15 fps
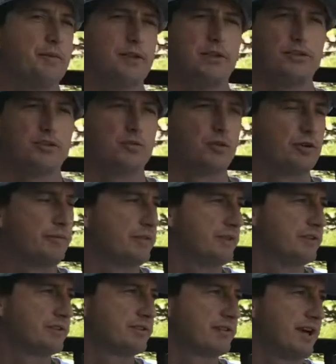They just weren't
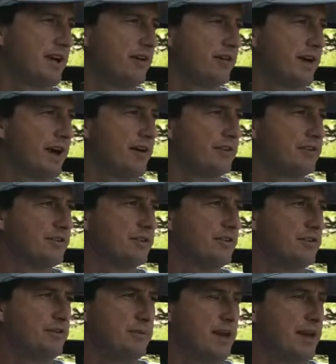being scaled out mm-hmm.
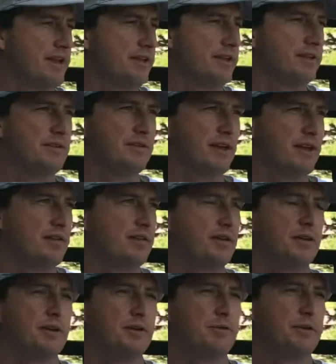to humanity. And, and
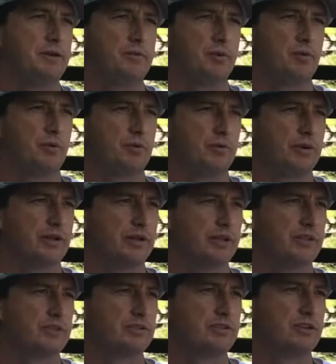people were
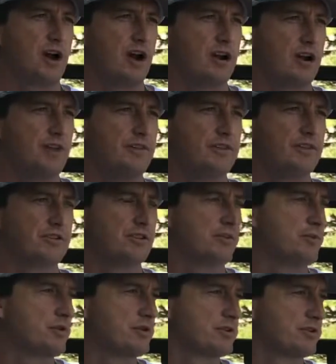really stuck on these
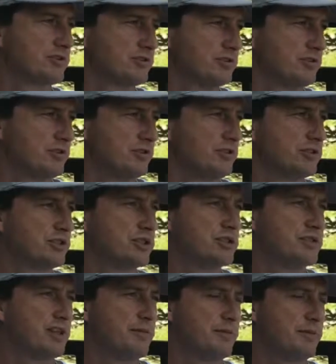commercial
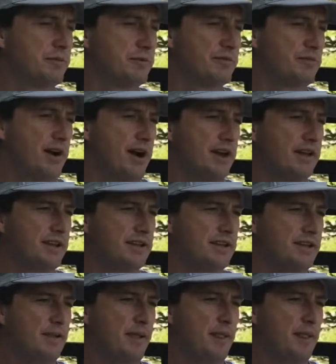solutions that have been provided.